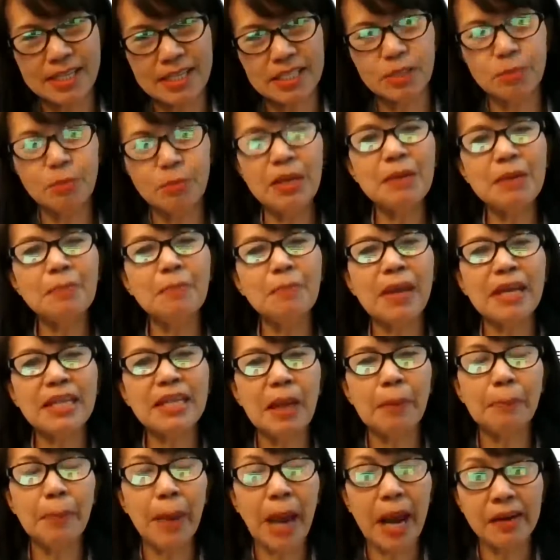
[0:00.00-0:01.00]
has been made
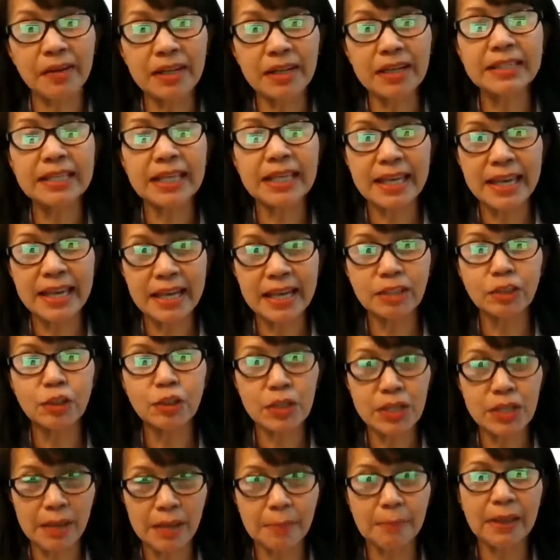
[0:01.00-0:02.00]
apparent again
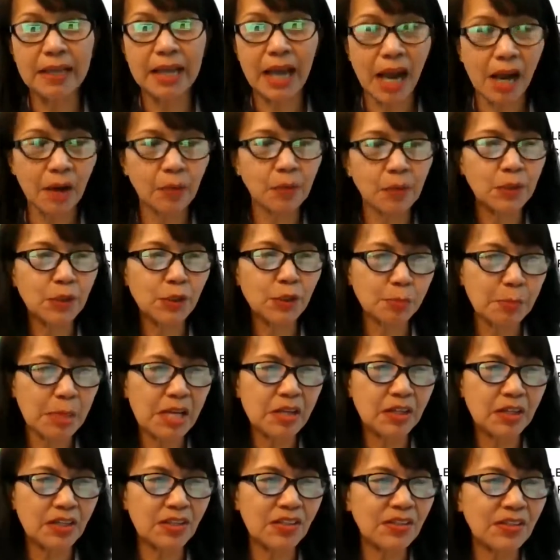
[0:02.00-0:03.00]
today by our
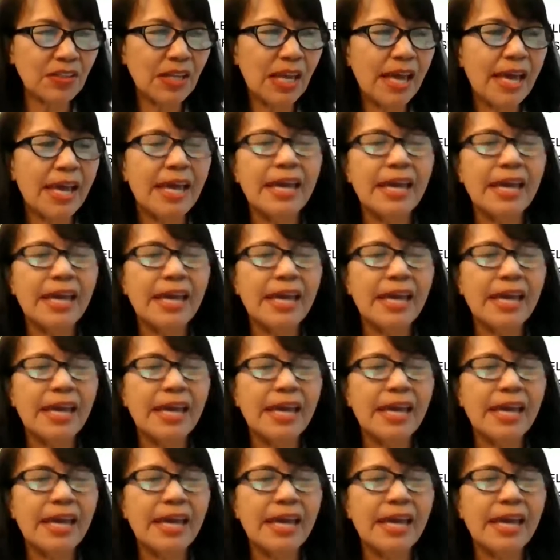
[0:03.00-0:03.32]
speakers,